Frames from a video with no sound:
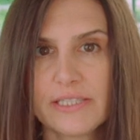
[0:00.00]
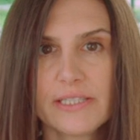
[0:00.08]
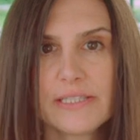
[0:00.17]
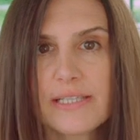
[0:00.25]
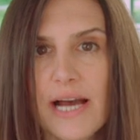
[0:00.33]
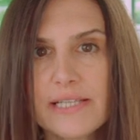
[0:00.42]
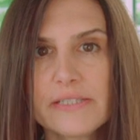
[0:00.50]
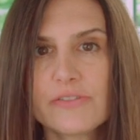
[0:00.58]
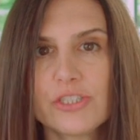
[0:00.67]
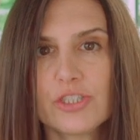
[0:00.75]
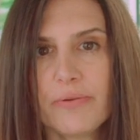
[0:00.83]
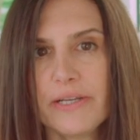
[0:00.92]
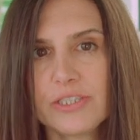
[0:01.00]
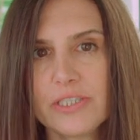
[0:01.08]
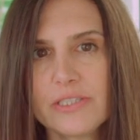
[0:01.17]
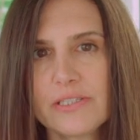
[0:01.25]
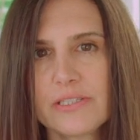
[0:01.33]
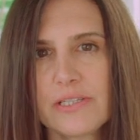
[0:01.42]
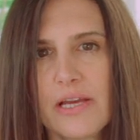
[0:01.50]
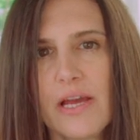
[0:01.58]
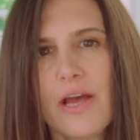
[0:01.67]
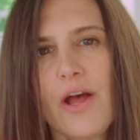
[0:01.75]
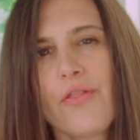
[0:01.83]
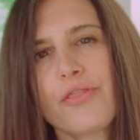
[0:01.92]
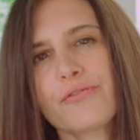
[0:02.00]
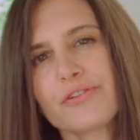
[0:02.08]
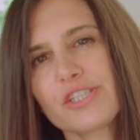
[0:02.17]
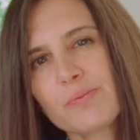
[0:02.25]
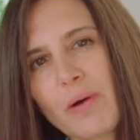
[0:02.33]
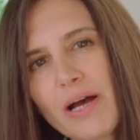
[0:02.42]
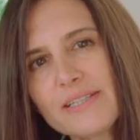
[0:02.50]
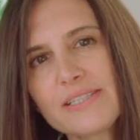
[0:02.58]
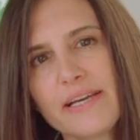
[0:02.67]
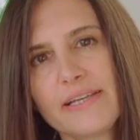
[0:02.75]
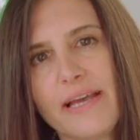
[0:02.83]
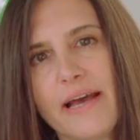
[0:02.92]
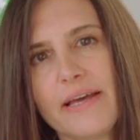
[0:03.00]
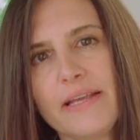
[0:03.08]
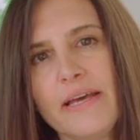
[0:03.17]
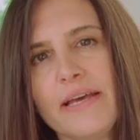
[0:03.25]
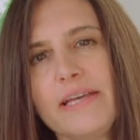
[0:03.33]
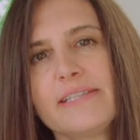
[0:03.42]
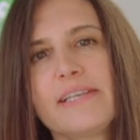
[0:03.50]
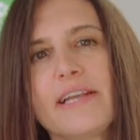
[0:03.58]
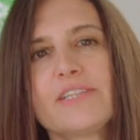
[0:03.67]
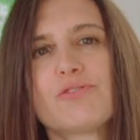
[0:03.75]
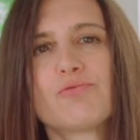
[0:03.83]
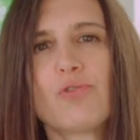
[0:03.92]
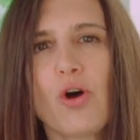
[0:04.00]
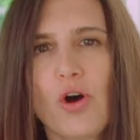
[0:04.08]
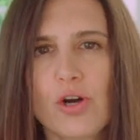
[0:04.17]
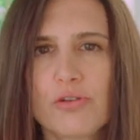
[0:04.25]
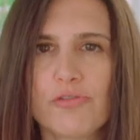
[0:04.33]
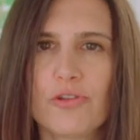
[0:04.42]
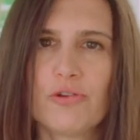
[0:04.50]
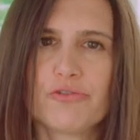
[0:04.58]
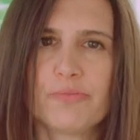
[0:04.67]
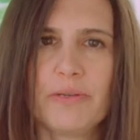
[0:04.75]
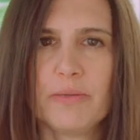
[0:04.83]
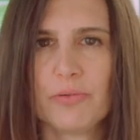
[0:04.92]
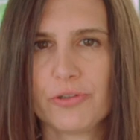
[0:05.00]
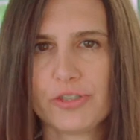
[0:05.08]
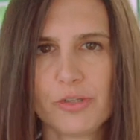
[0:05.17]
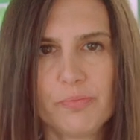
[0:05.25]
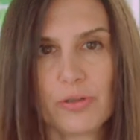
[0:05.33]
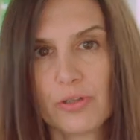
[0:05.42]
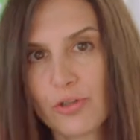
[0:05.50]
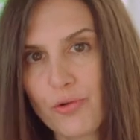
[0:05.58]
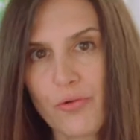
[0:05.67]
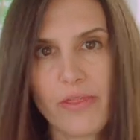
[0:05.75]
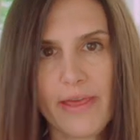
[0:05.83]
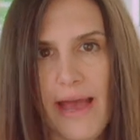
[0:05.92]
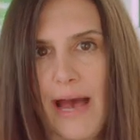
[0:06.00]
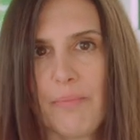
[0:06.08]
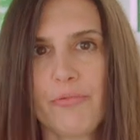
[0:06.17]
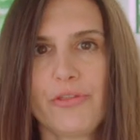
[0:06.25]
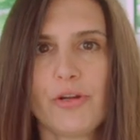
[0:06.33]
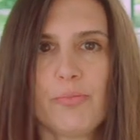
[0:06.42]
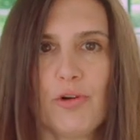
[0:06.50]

in these kinds of situations, the response I get is that it's wrong for those people to pollute the app with their